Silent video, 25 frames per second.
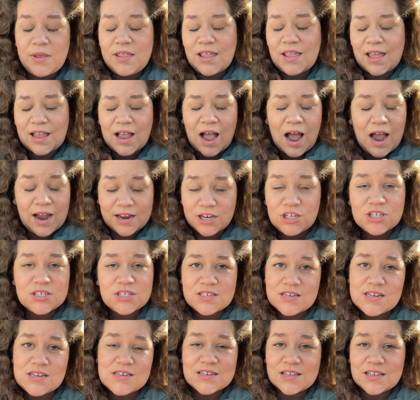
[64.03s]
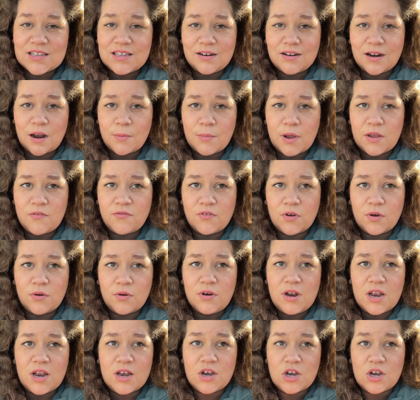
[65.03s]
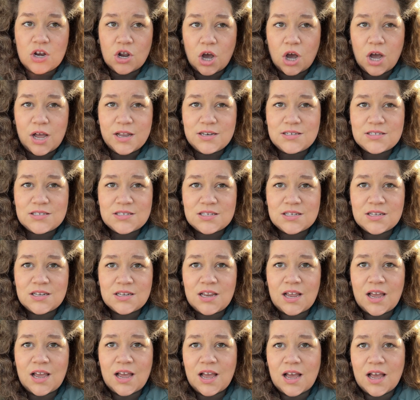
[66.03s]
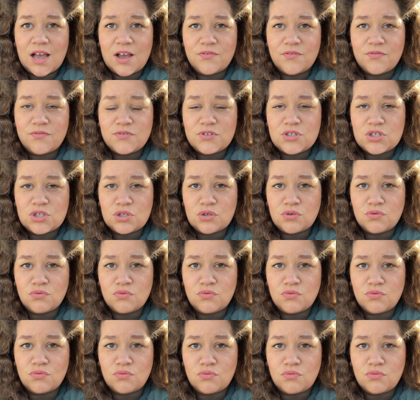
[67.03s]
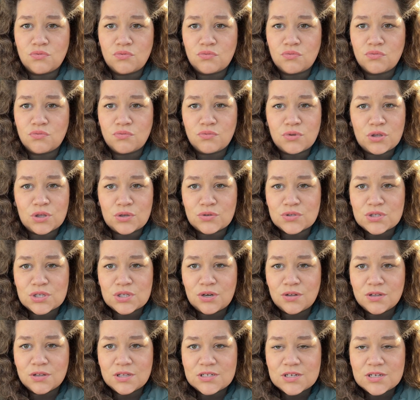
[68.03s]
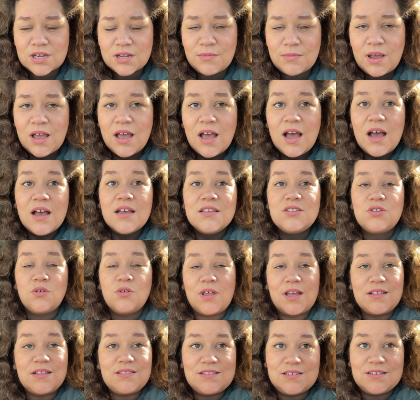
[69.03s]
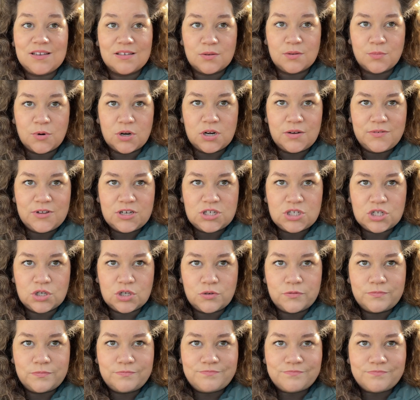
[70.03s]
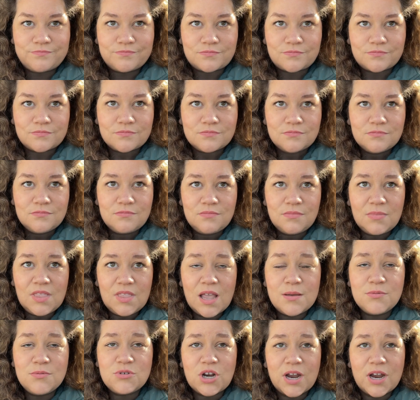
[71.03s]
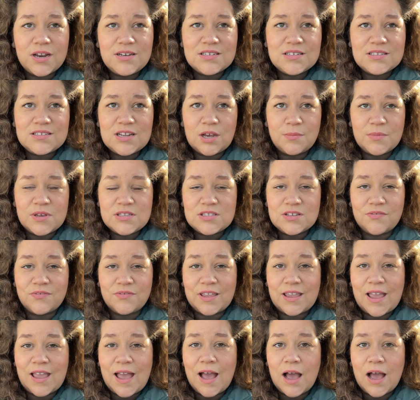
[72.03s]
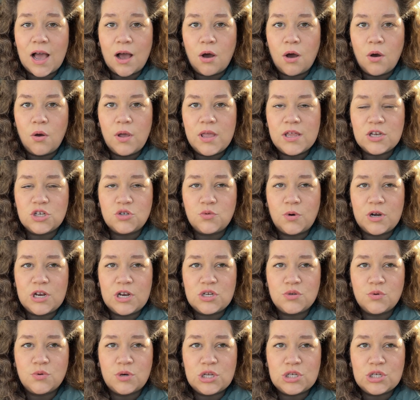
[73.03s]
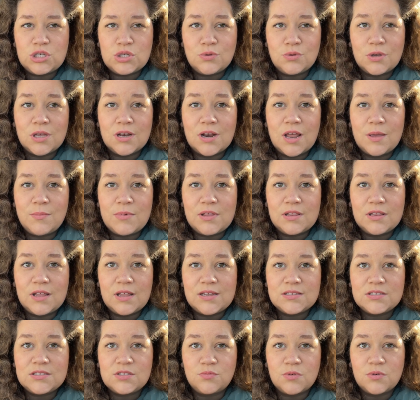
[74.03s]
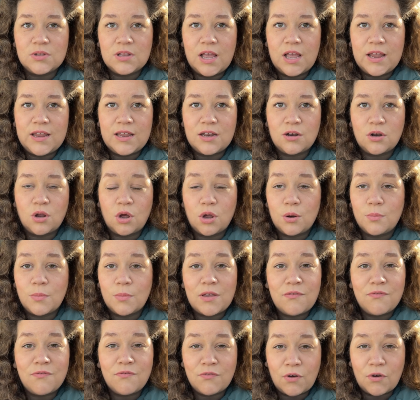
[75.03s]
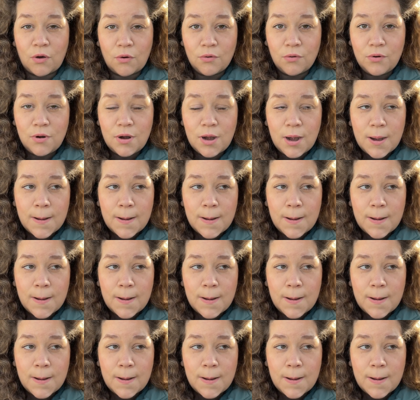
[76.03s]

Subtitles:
like, I just need to clear out my phone and not have to use it all the time. So that's the other part of it too. I'm trying to tell myself, like, how in 2022 can I be less reliant on my phone,